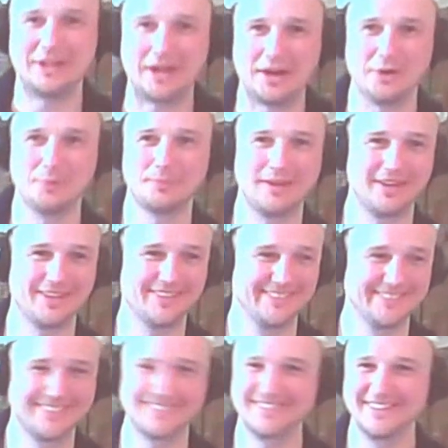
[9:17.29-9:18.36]
I hope I.
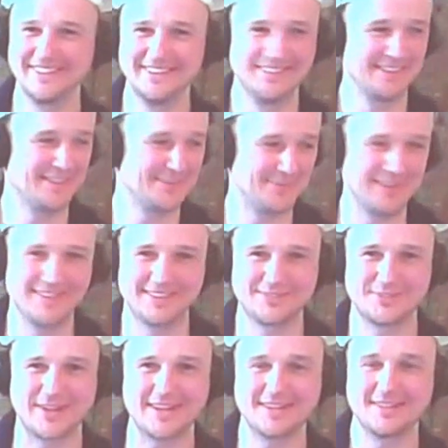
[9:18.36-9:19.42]
Yeah, yeah, and we have
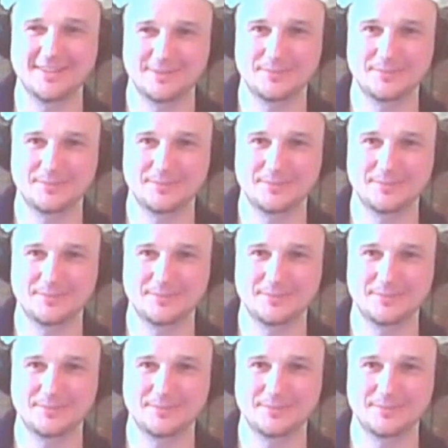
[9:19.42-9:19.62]
to, right?